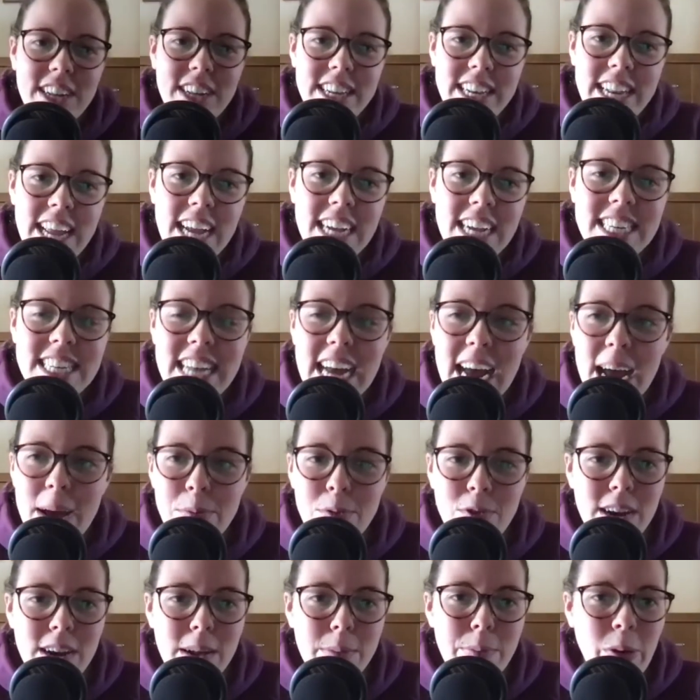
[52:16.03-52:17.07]
next time
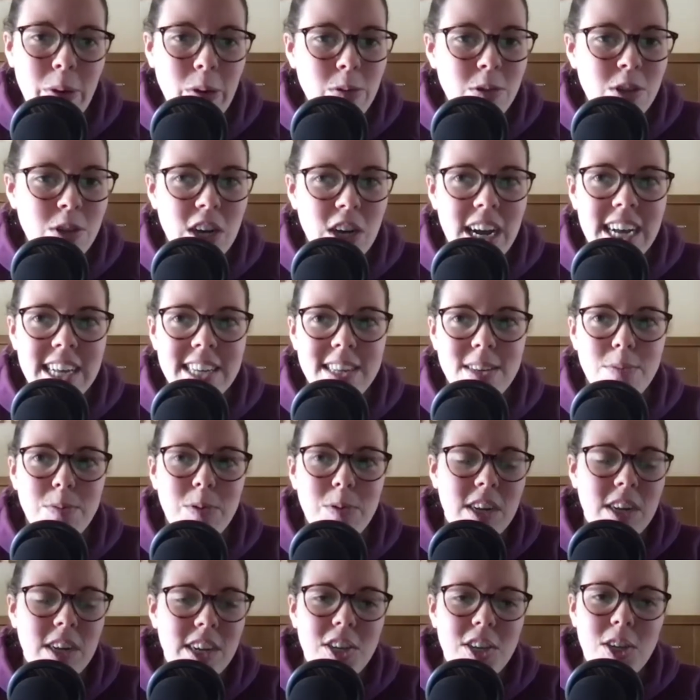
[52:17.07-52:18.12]
we're in a pool, Jazz, we're
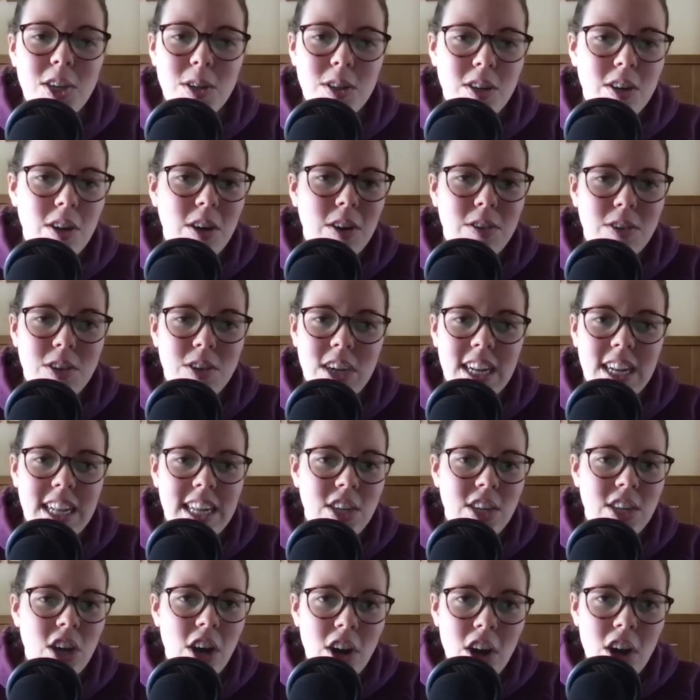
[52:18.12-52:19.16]
going to do the goggle
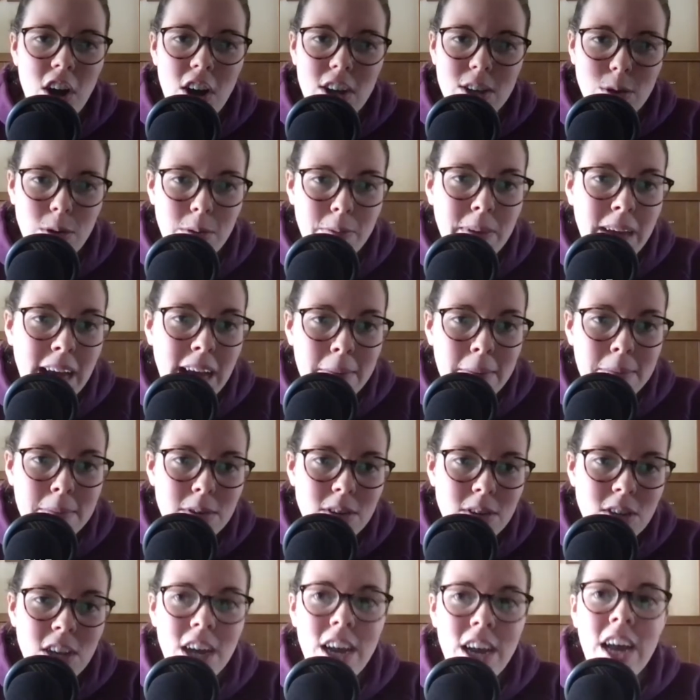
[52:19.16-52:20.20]
challenge. On our swim
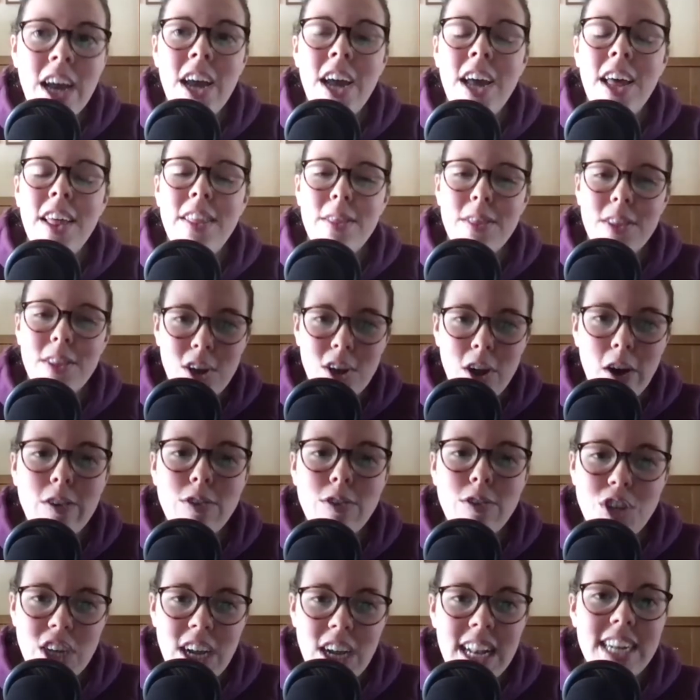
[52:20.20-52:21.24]
camps, the goggle
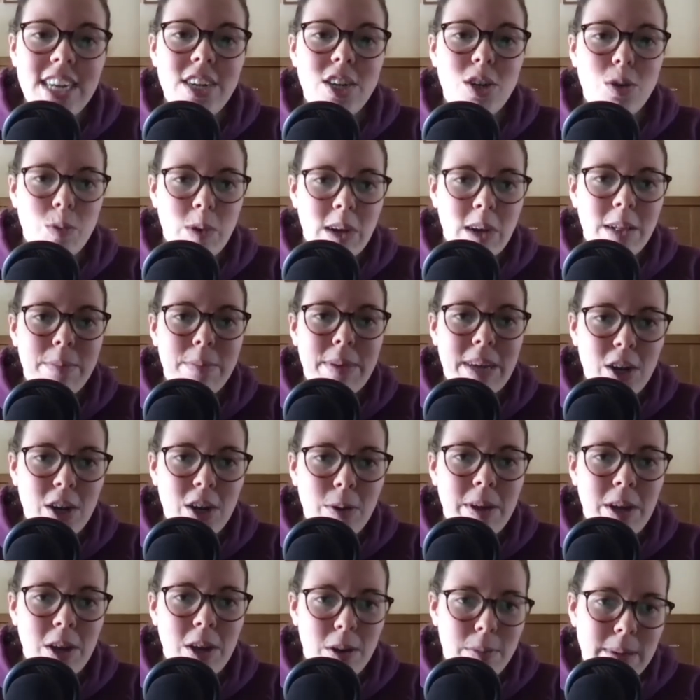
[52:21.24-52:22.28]
challenge will be
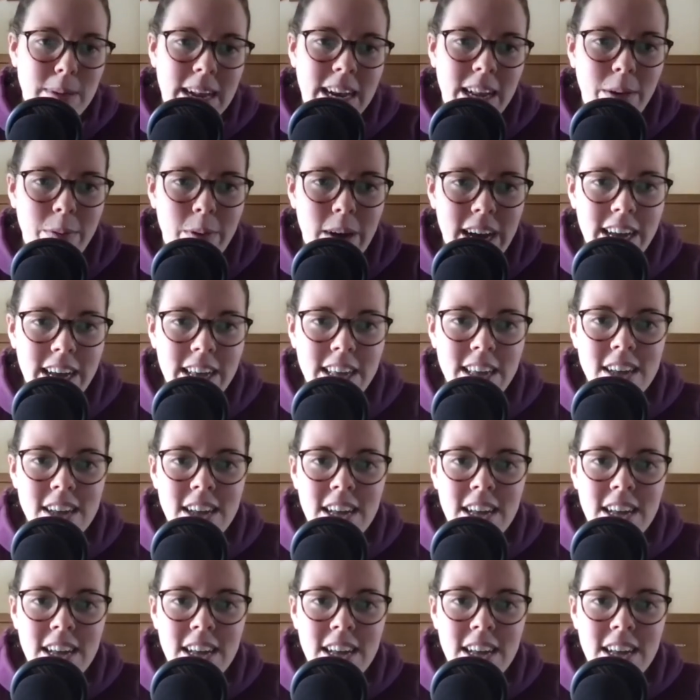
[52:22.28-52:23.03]
coming up anyway.